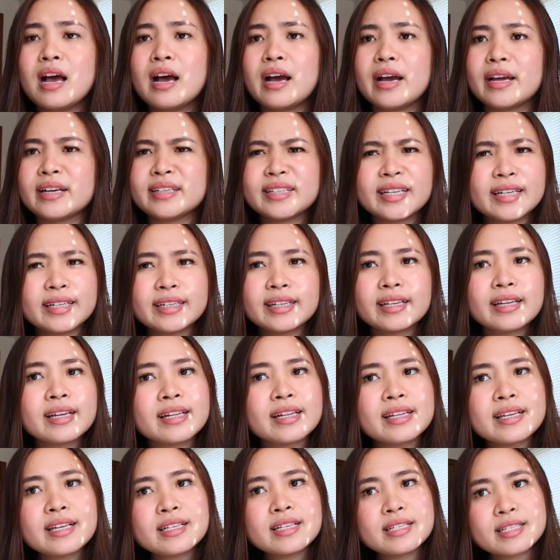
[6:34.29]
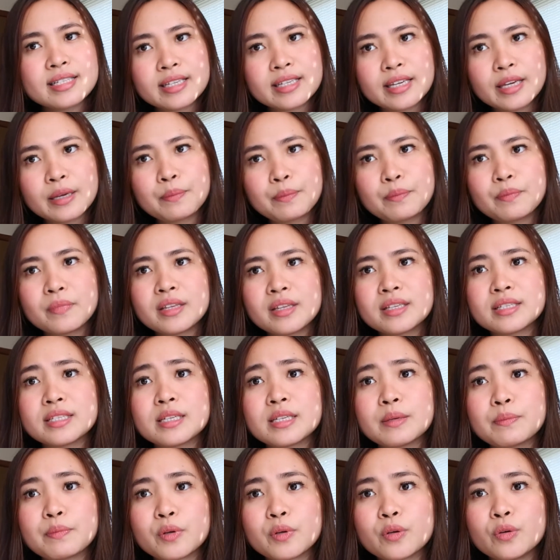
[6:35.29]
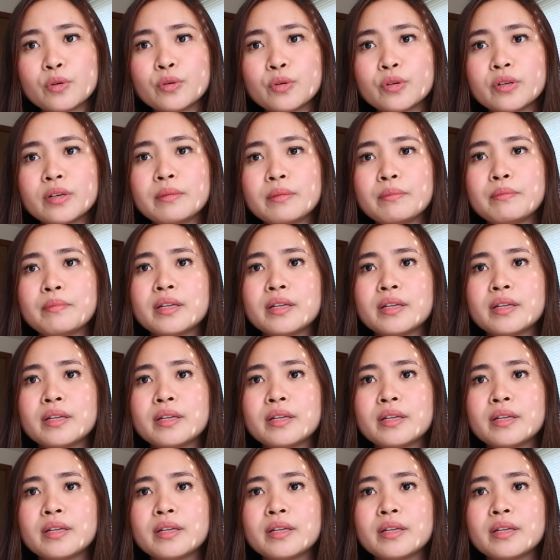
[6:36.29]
I technically skip the zip code,